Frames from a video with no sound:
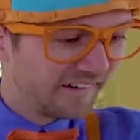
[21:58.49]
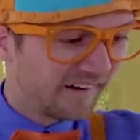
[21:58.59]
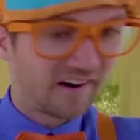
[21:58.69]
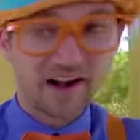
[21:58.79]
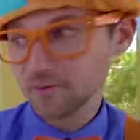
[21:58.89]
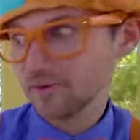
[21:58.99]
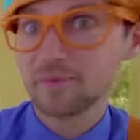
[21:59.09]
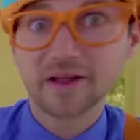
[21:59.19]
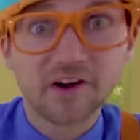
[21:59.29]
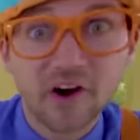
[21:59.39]
All right, we
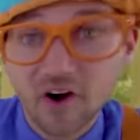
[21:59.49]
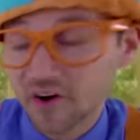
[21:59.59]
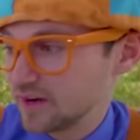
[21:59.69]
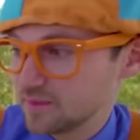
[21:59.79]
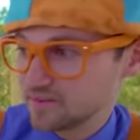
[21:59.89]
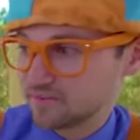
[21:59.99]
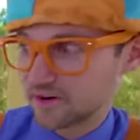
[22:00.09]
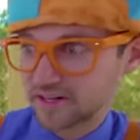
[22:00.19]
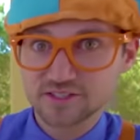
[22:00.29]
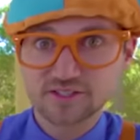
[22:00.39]
better hurry before
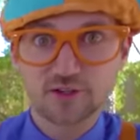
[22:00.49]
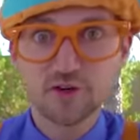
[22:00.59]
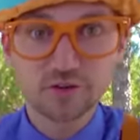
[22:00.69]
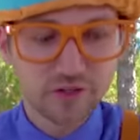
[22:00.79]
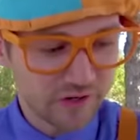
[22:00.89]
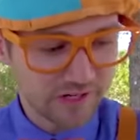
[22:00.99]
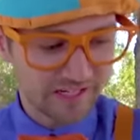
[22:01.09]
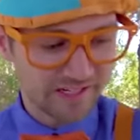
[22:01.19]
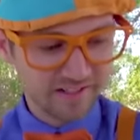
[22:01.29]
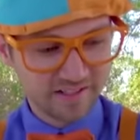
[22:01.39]
it gets too
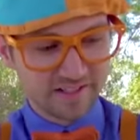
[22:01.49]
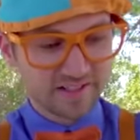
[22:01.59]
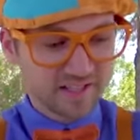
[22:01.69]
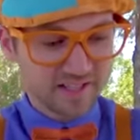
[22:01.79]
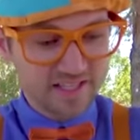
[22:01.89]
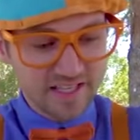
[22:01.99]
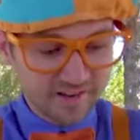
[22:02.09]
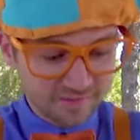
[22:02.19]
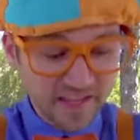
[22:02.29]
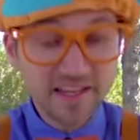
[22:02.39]
dirty to see
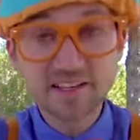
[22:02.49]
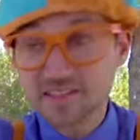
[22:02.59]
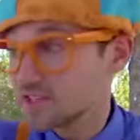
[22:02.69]
if they